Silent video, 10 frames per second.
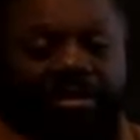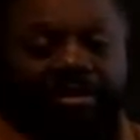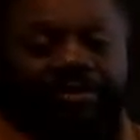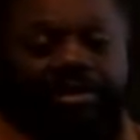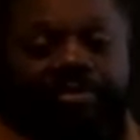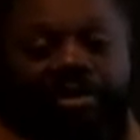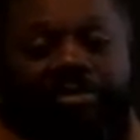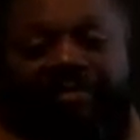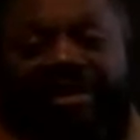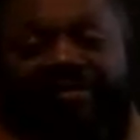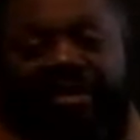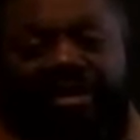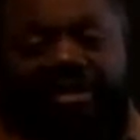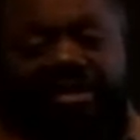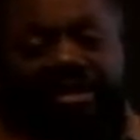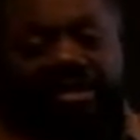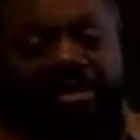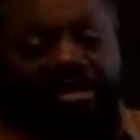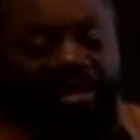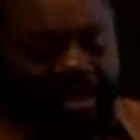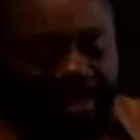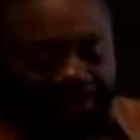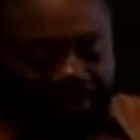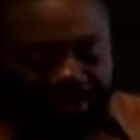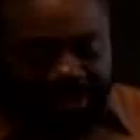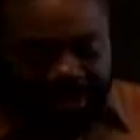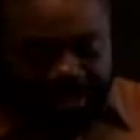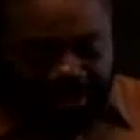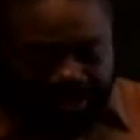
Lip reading: of the Department of Africana Studies at Chicago State.